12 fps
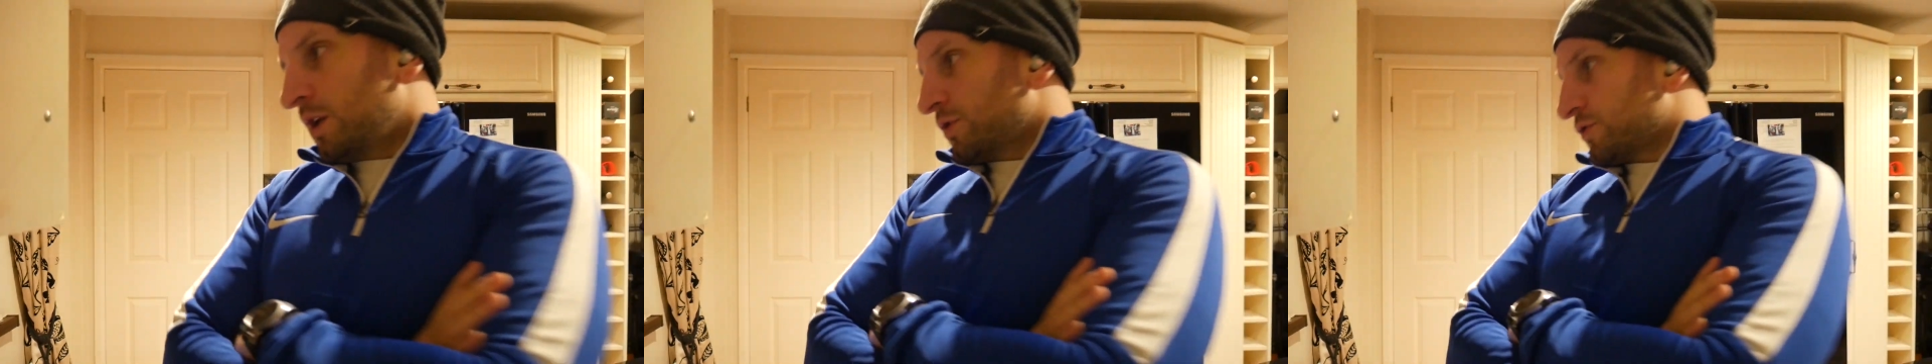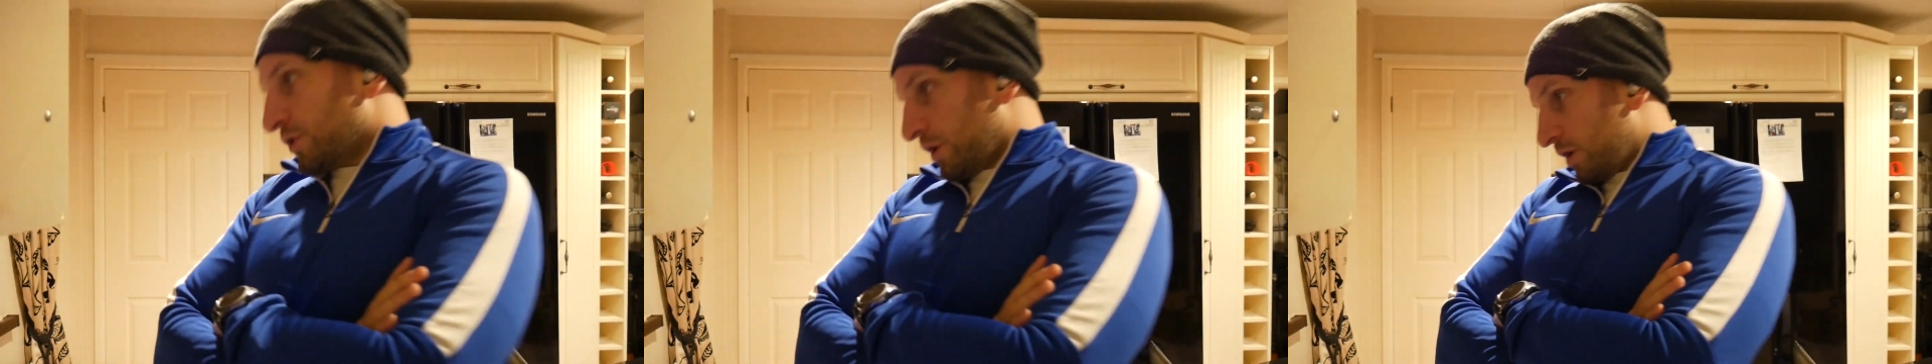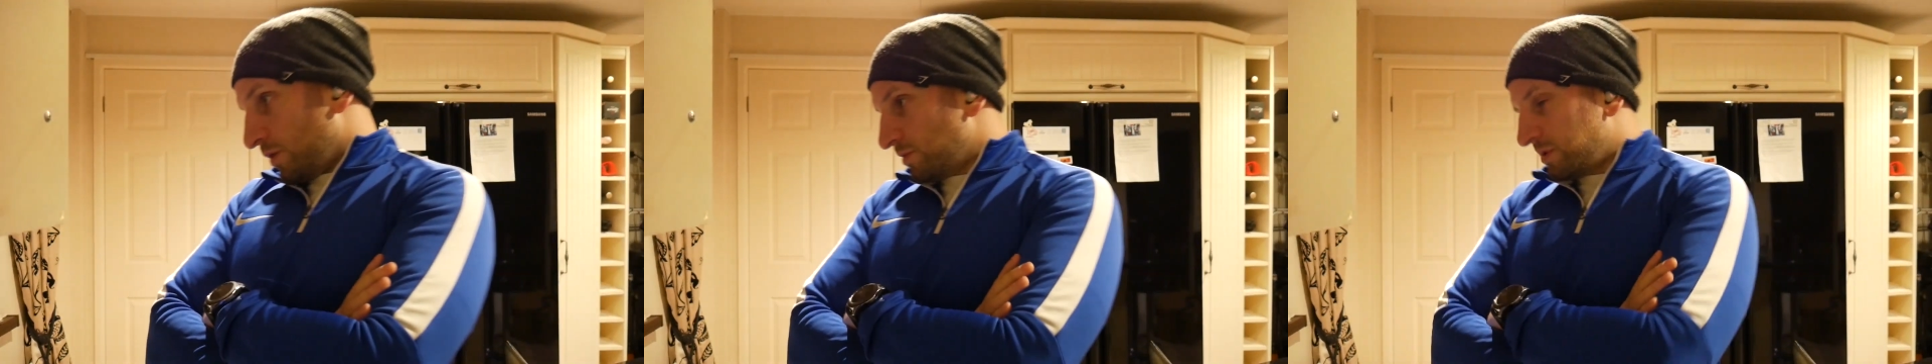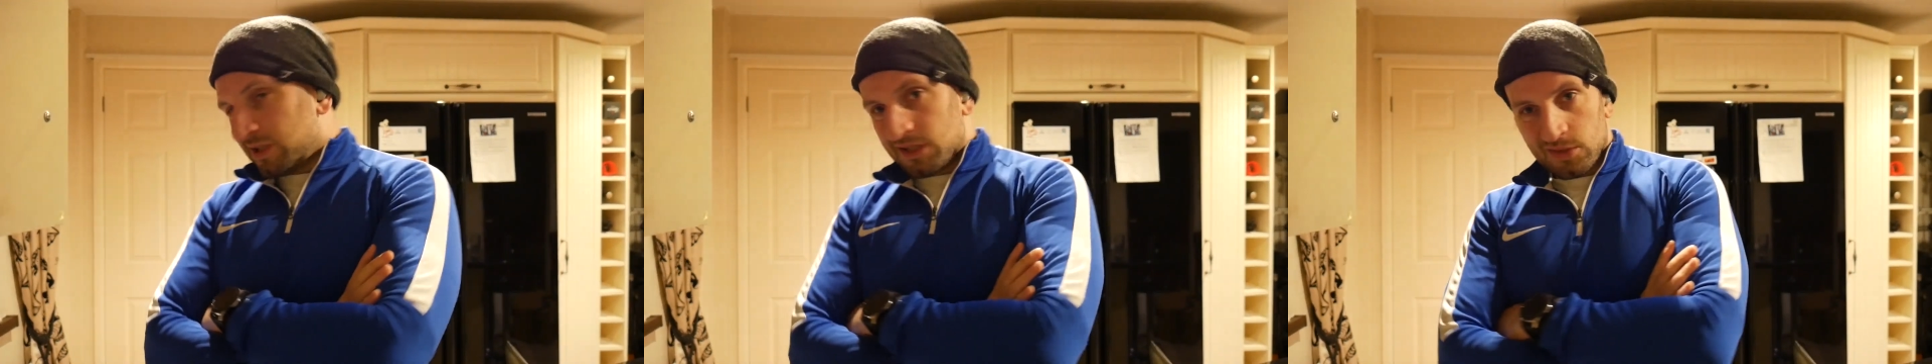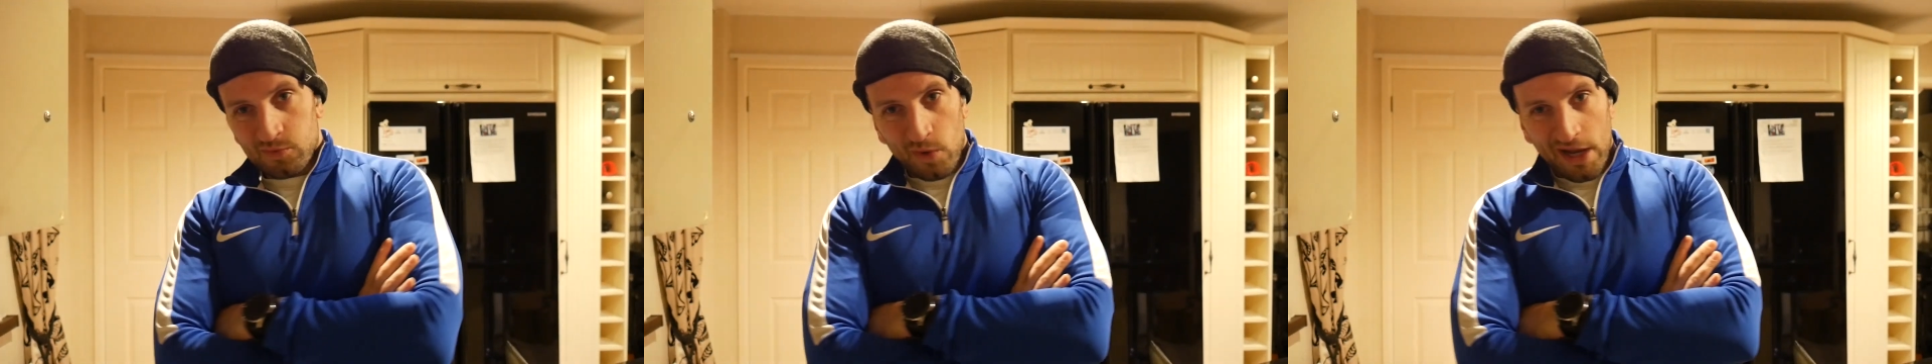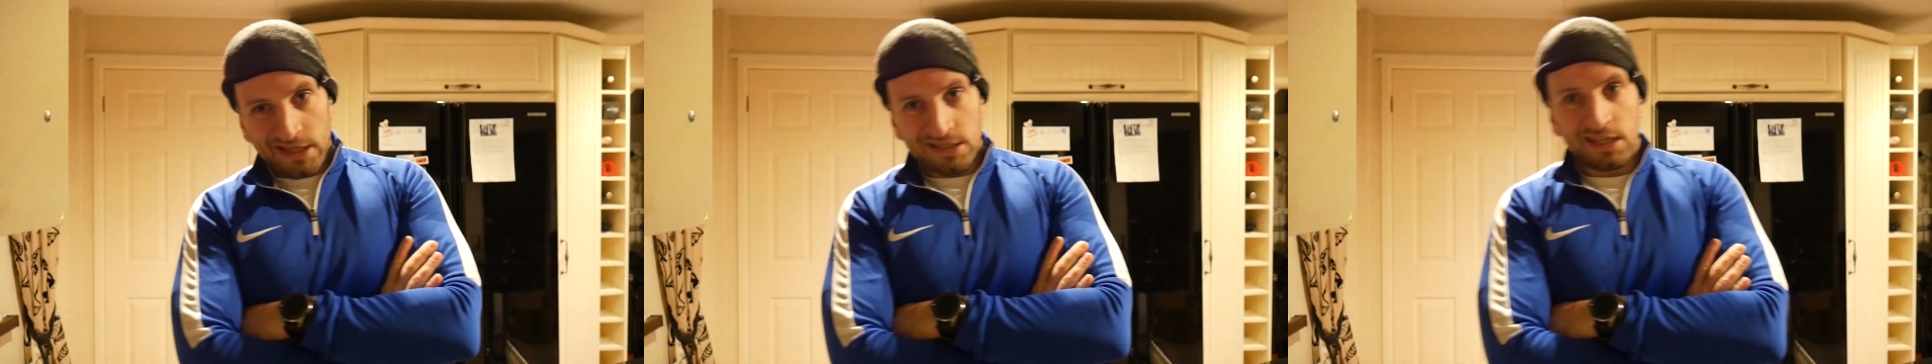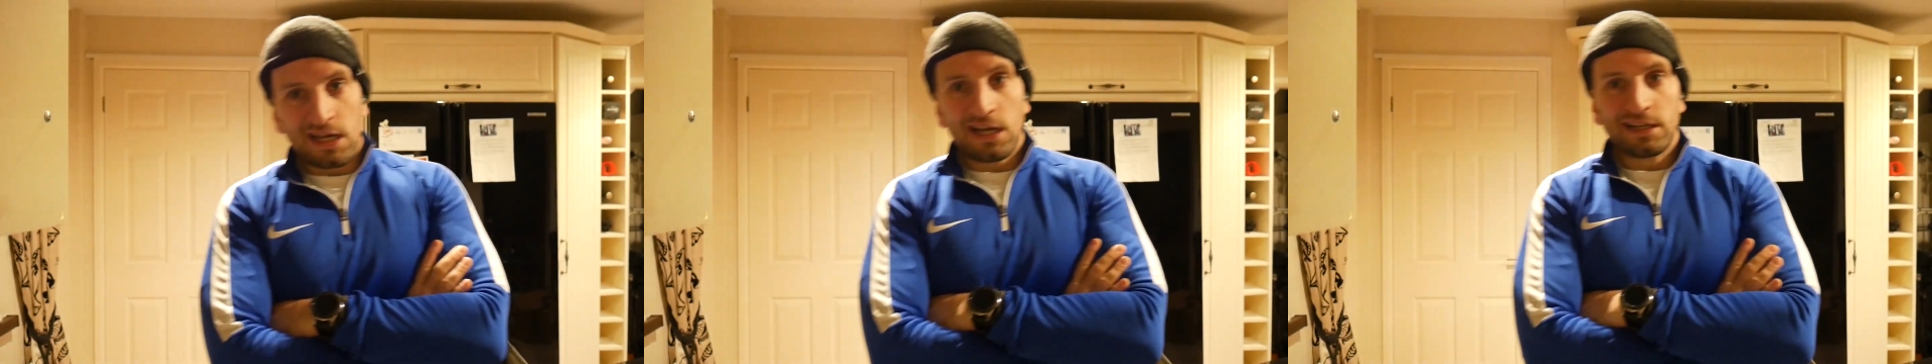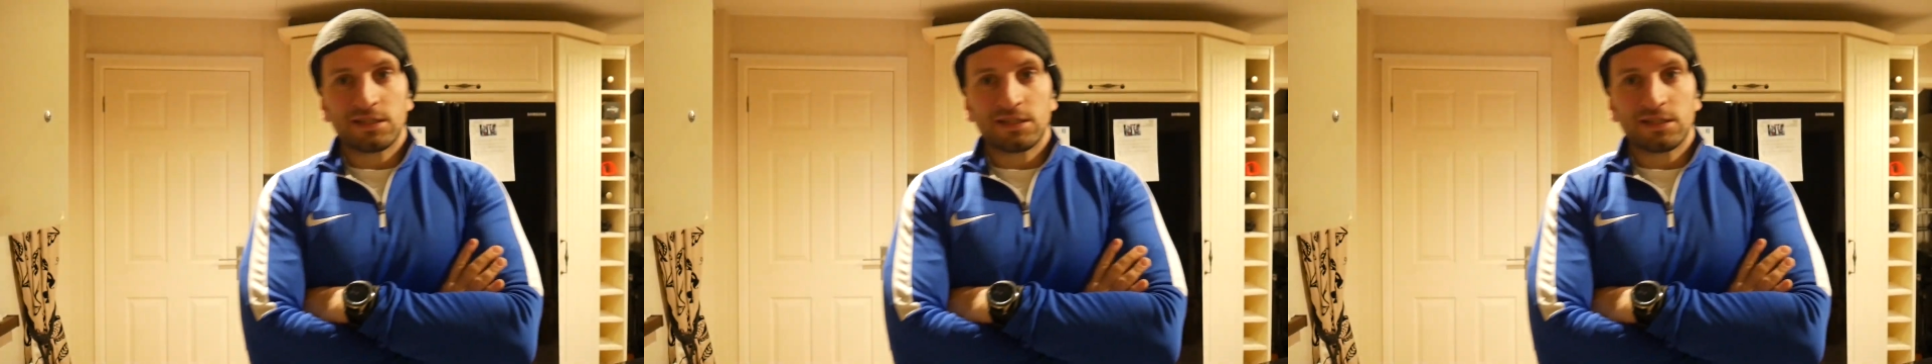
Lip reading: So it's wet, it's dark,